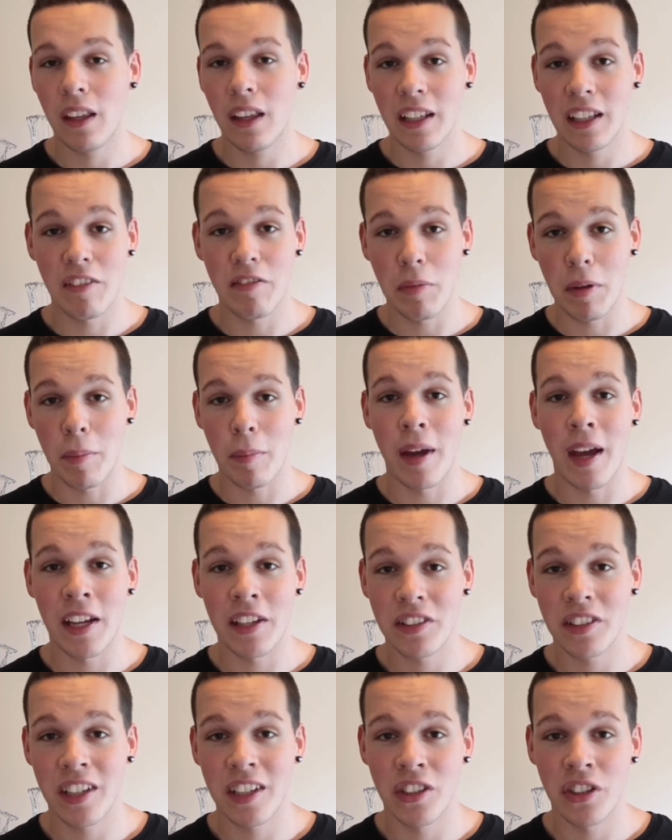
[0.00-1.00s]
give me a
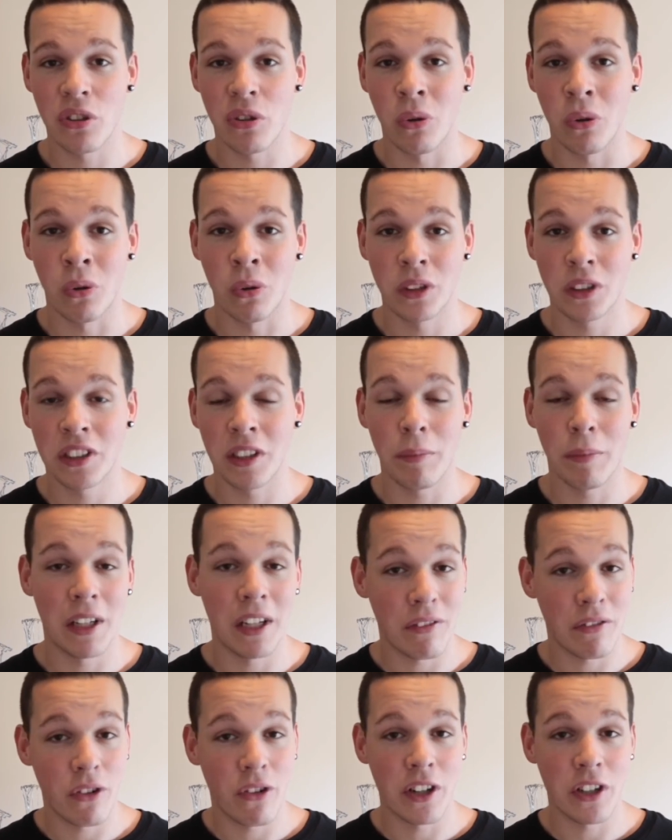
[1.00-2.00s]
message or something
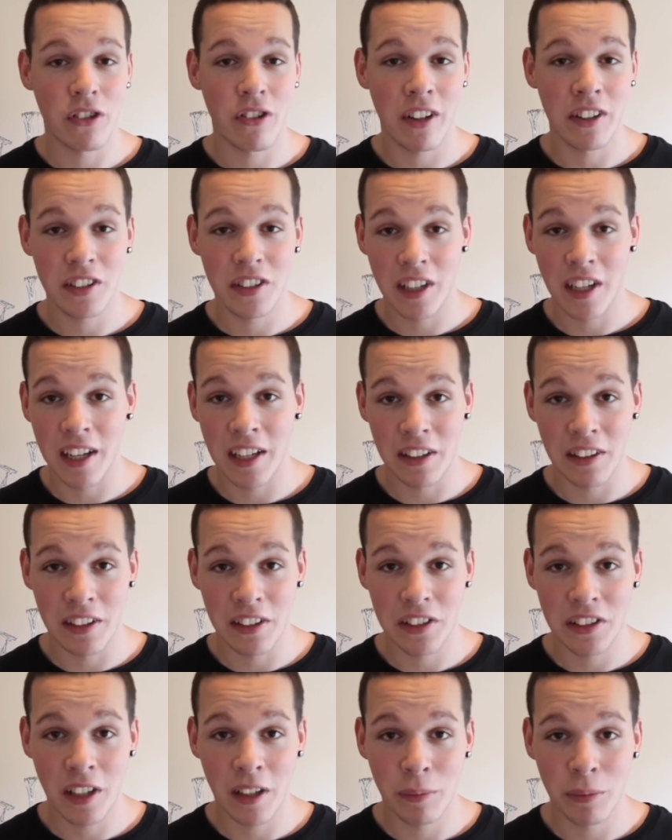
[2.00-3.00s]
if you're interested in any of these
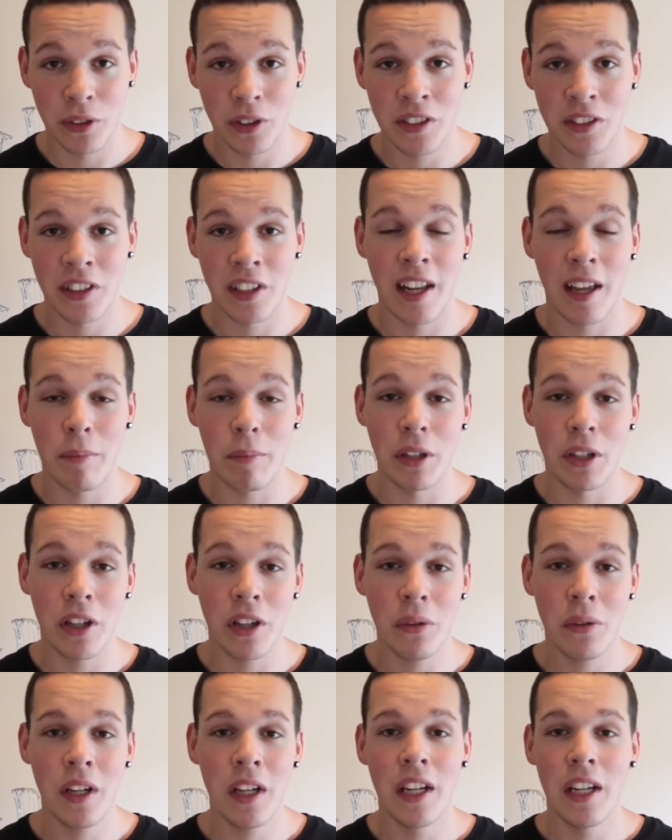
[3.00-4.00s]
sculptures and let me
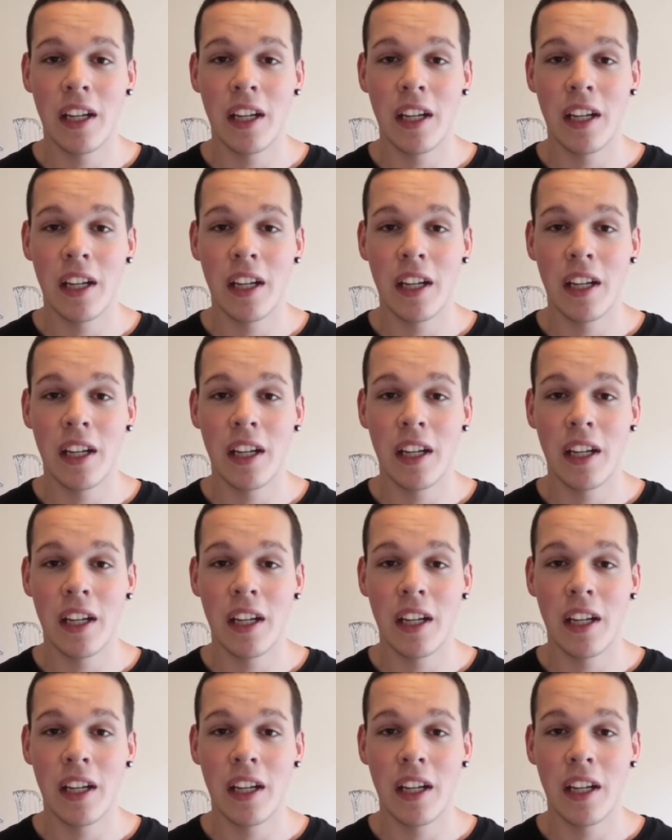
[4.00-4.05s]
know.